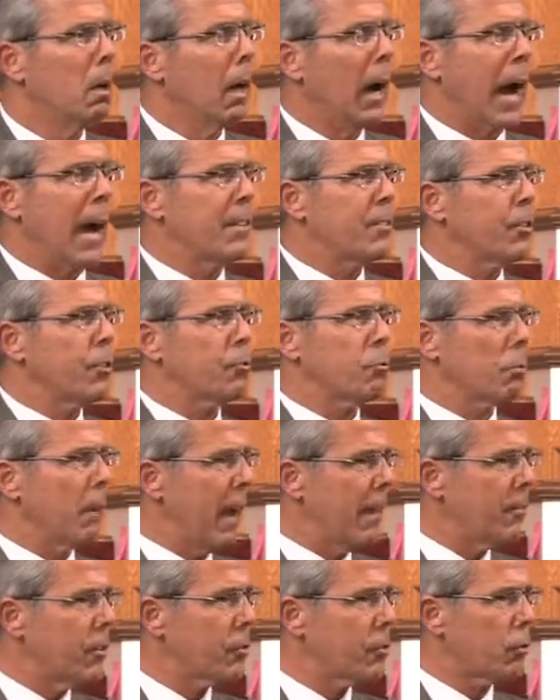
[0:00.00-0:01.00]
I just
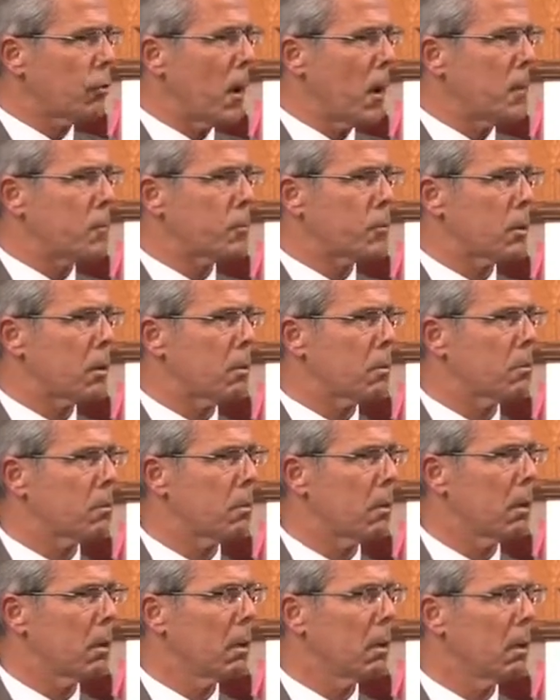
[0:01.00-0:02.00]
read the scriptures.
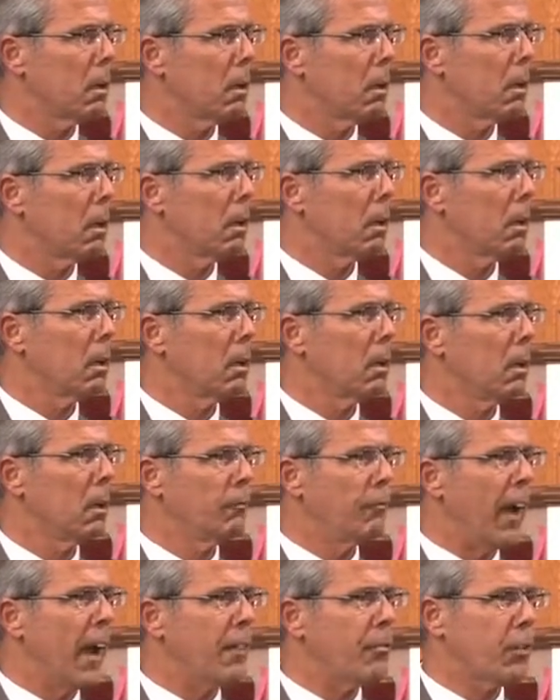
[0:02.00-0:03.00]

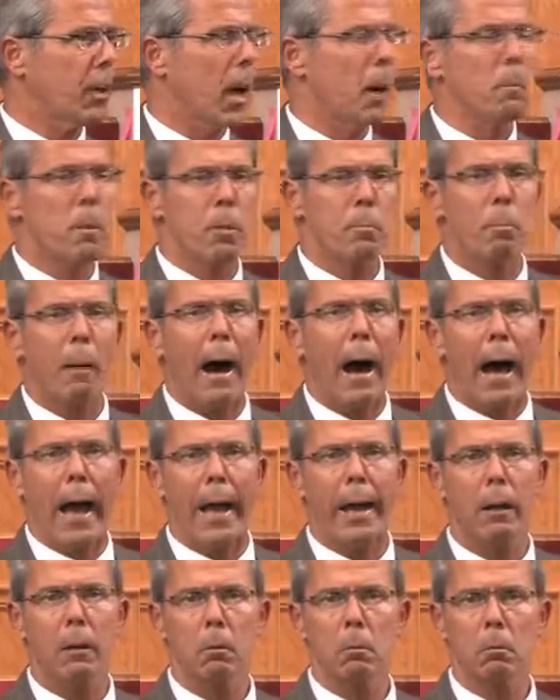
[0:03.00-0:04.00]
Faith cometh
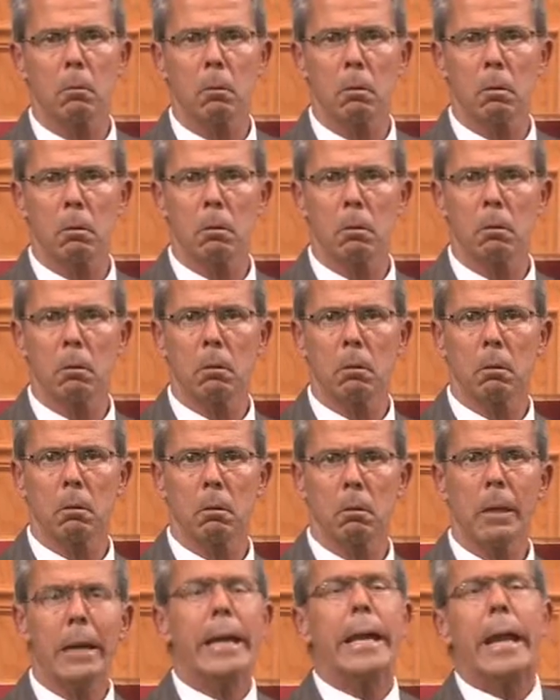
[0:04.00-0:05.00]
by
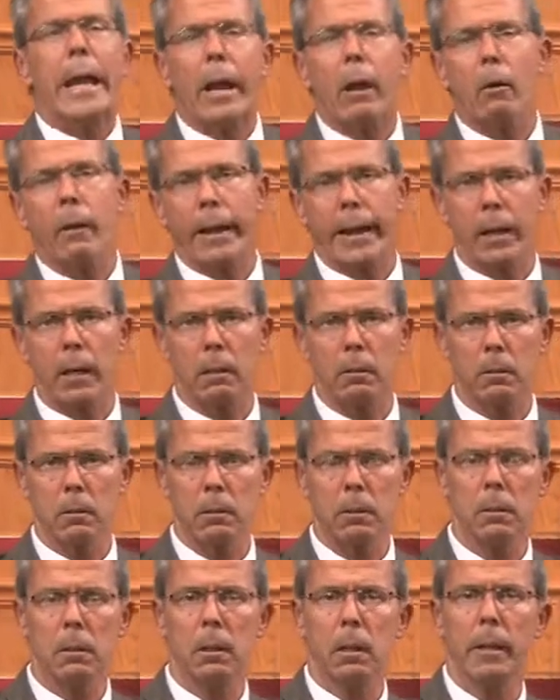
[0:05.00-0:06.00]
hearing,
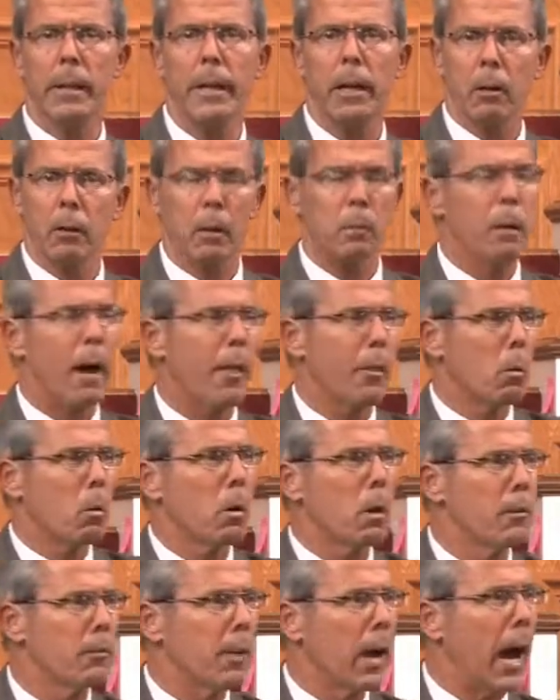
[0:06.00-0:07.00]
hearing by the
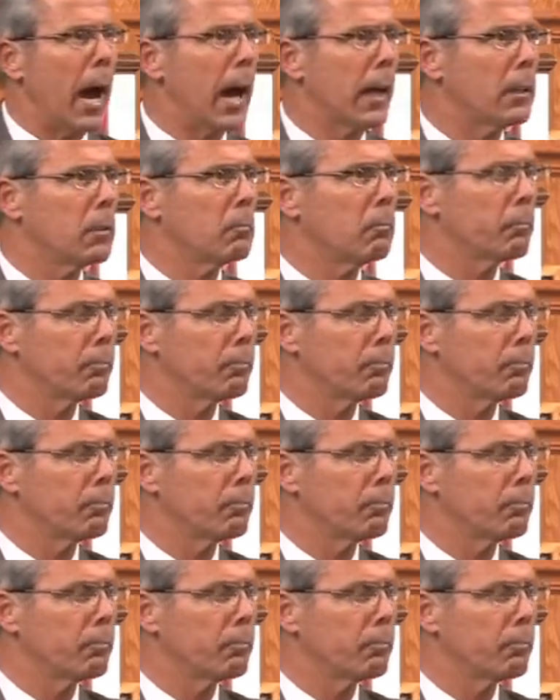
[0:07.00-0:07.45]
word of God.